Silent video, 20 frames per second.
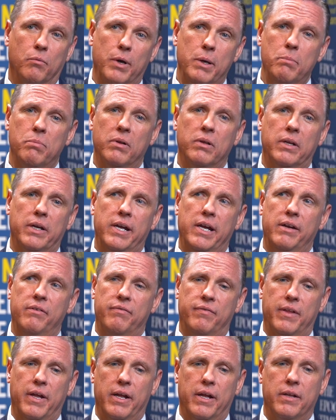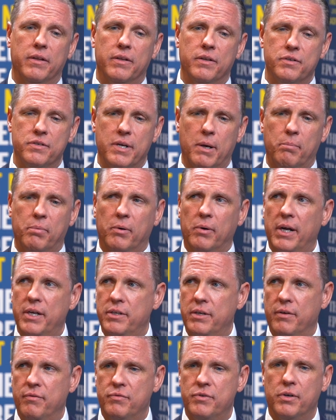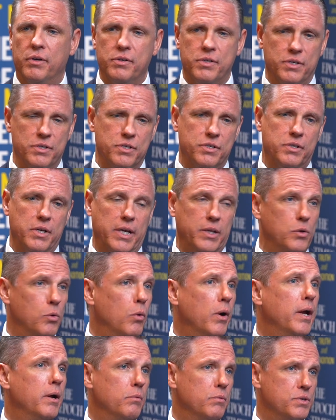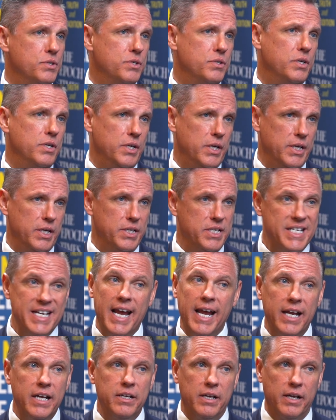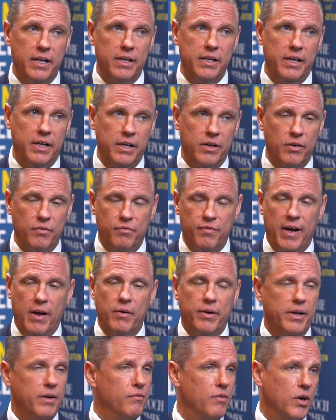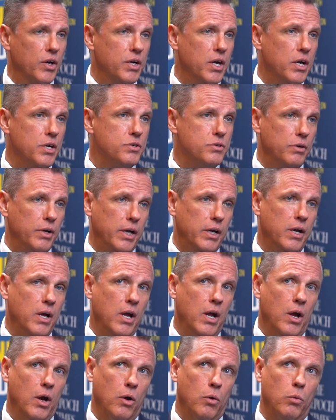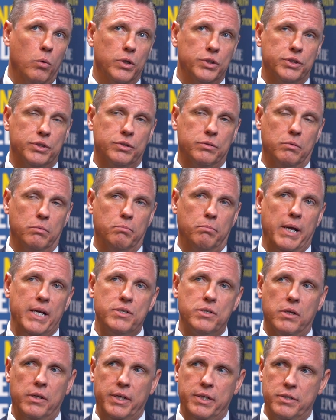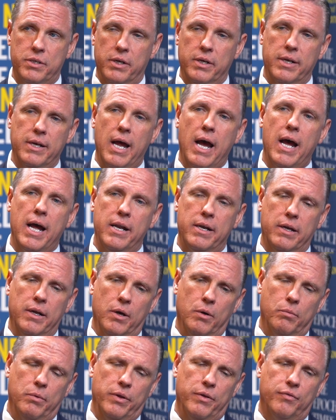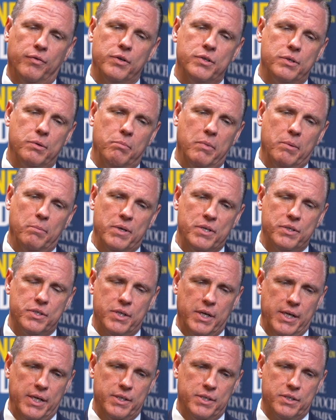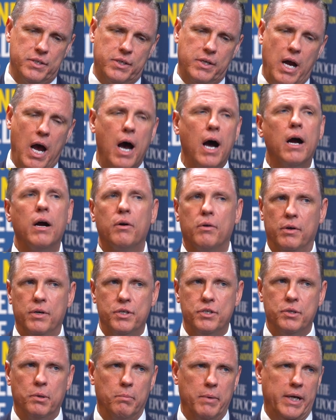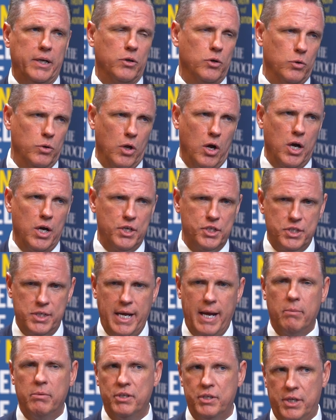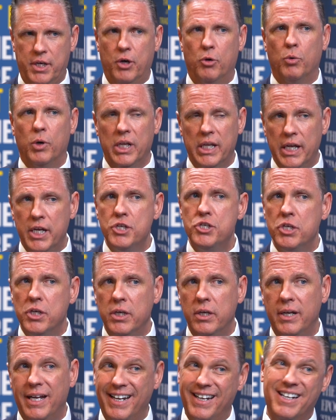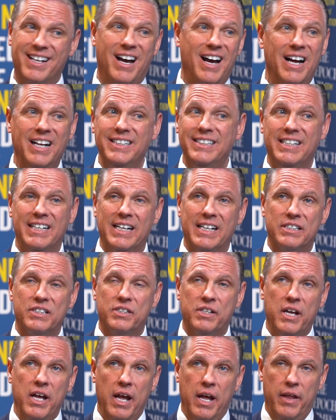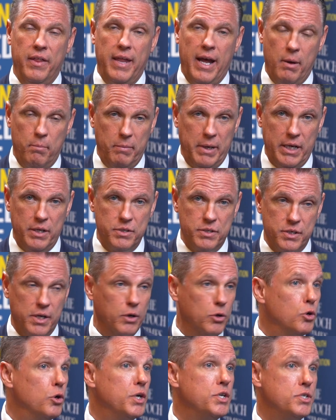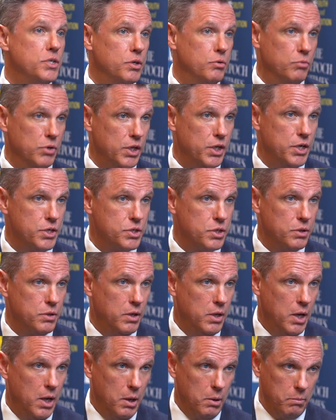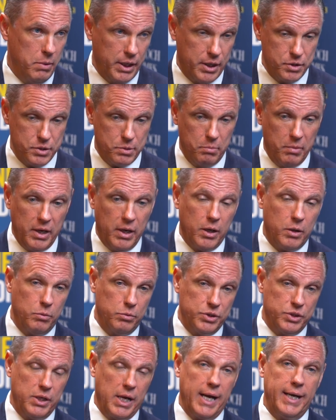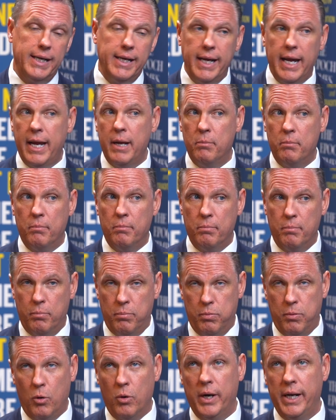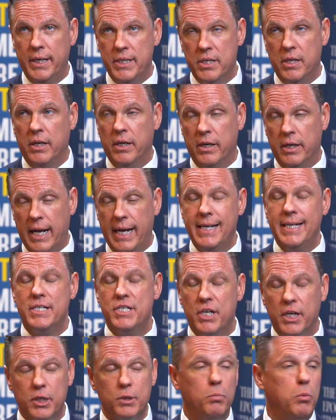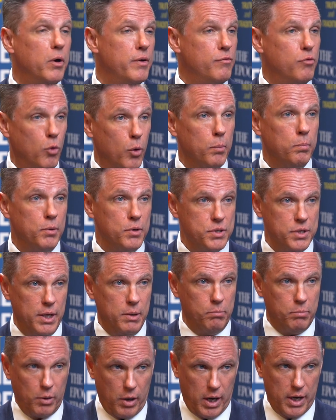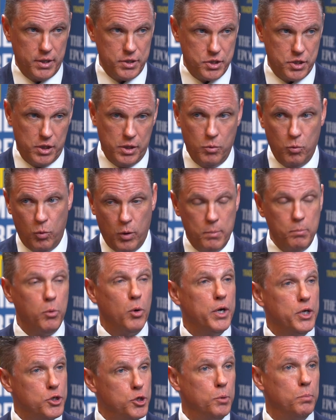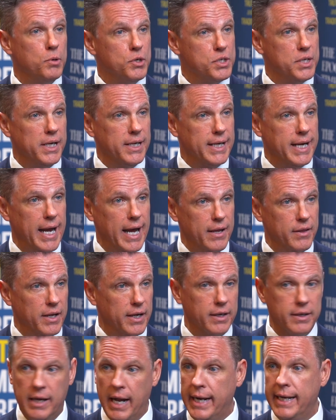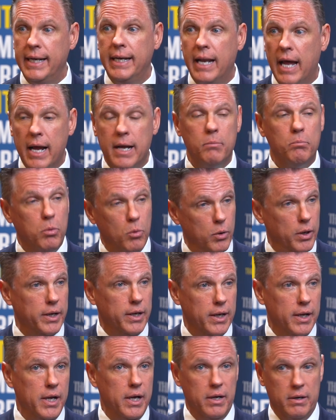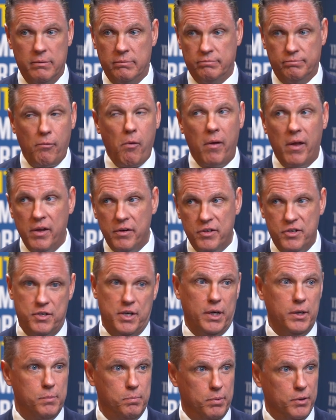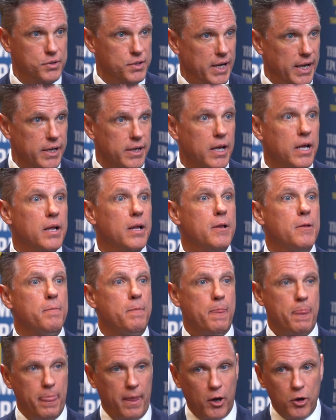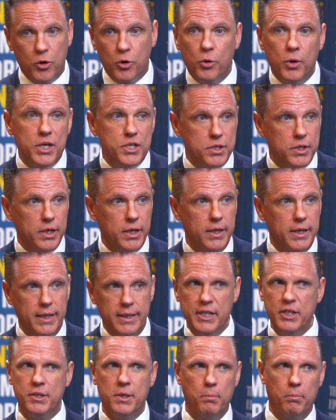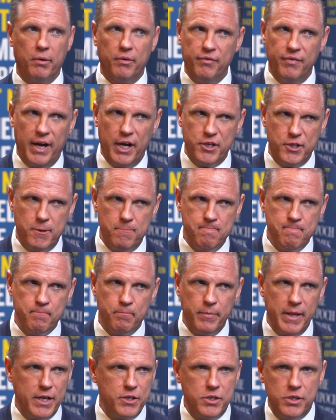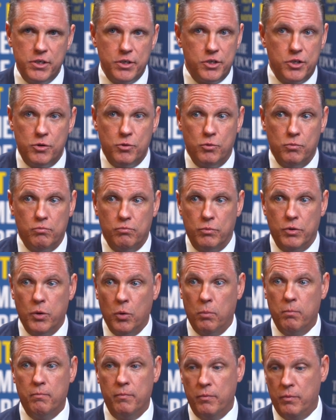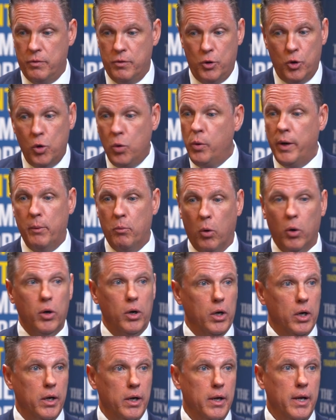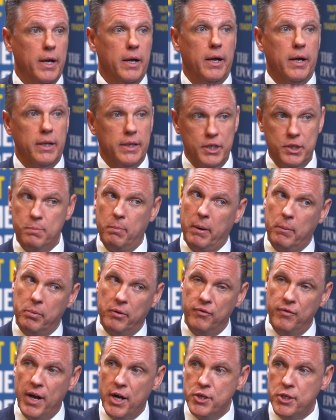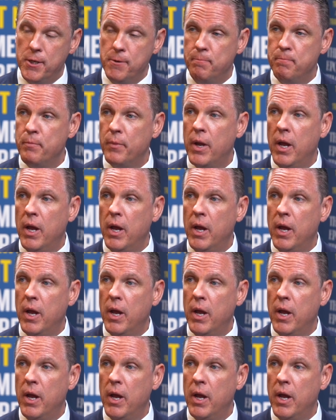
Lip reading: we believe that the separation of church and state, the way it was intended in the founding of our country, was basically to not, when the First Amendment says, Congress shall make no law establishing a religion, in context, that means a Christian religion. Because America was 96.4% Protestant, 1.2% Catholic, 99.6% Christian, at least in profession. That's just who we were, at least by profession.